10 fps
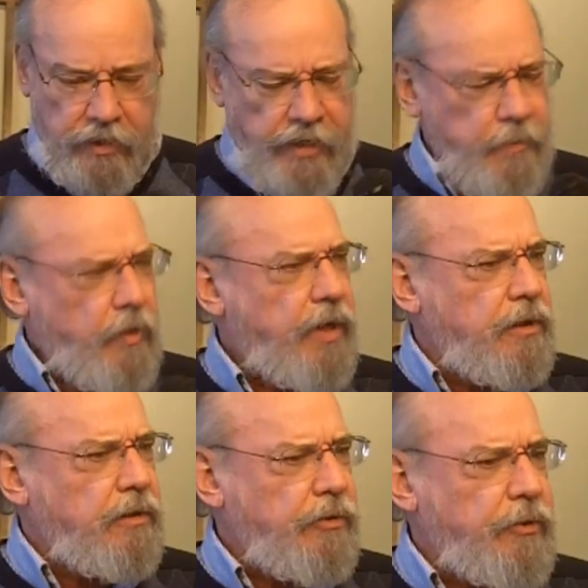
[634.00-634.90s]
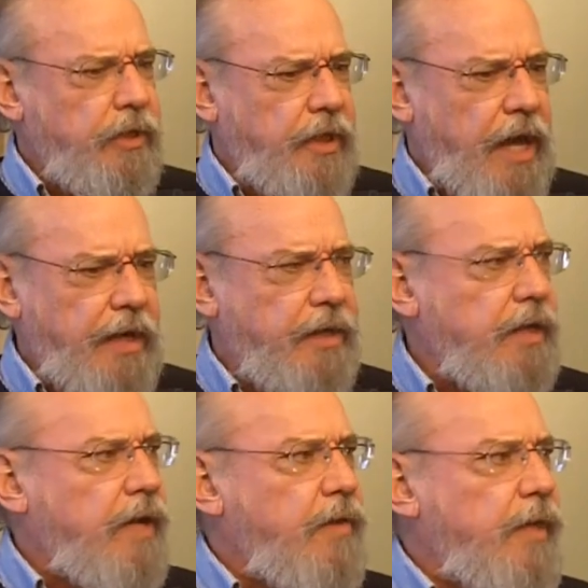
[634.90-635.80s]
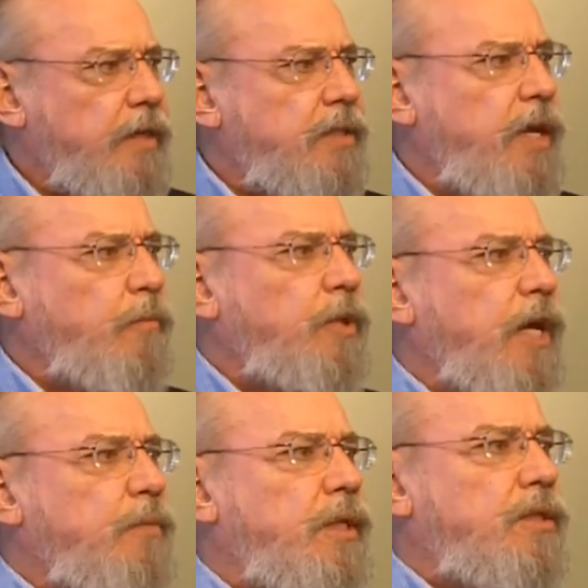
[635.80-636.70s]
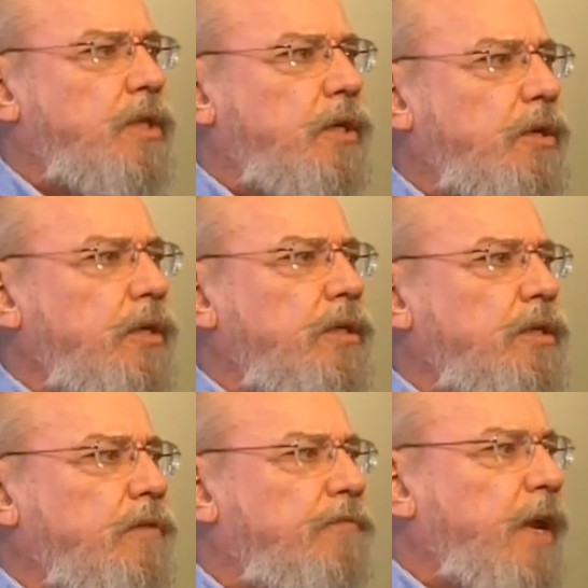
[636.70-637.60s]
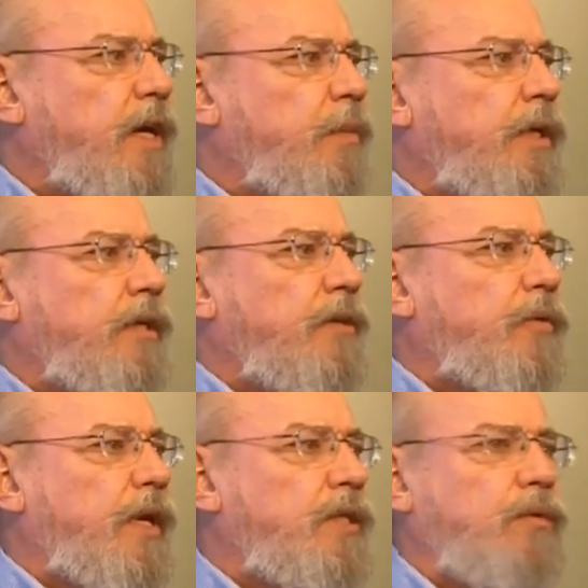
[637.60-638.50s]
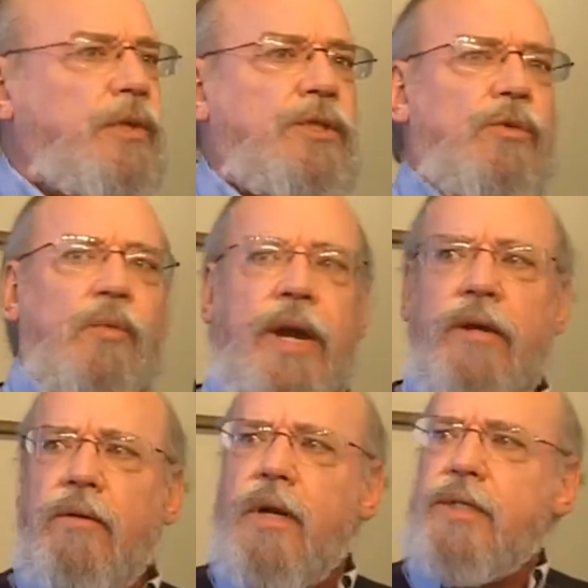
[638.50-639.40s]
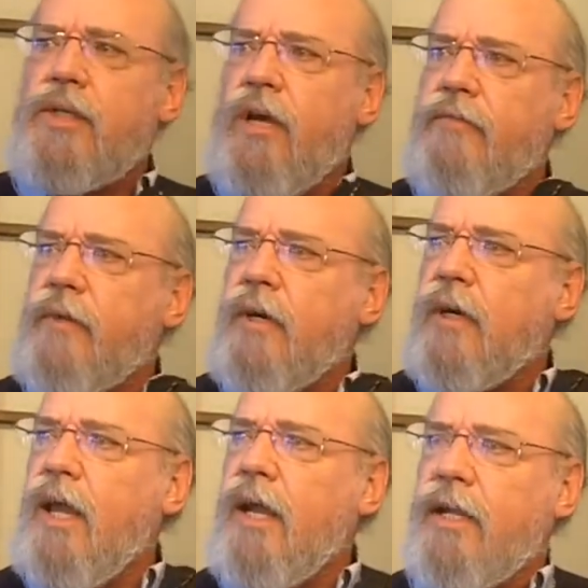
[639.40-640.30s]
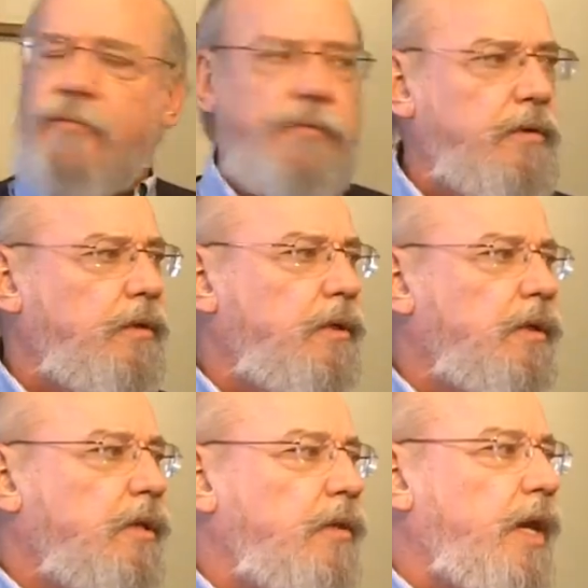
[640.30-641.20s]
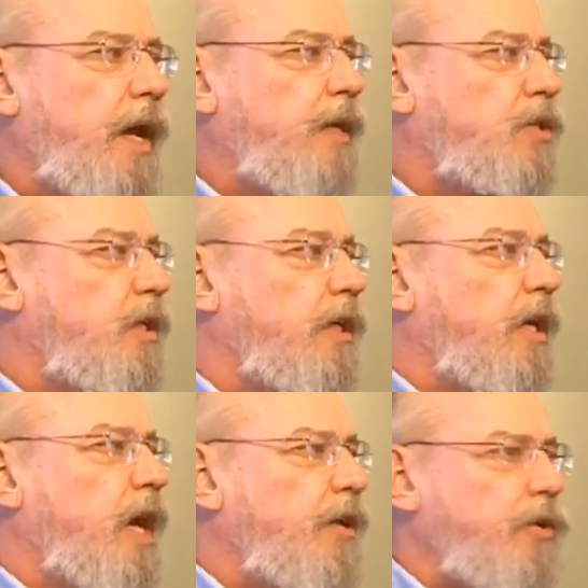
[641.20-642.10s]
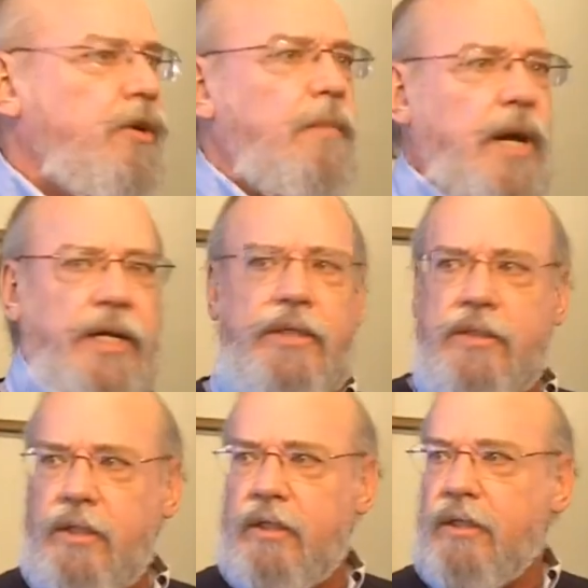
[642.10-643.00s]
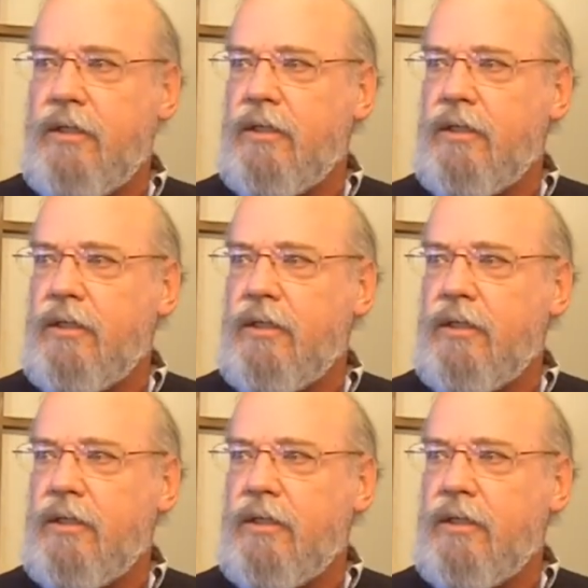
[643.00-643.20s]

So I think Martin Luther got it, that sometimes it's the goods and family and the things that we surround ourselves in our life that actually undermines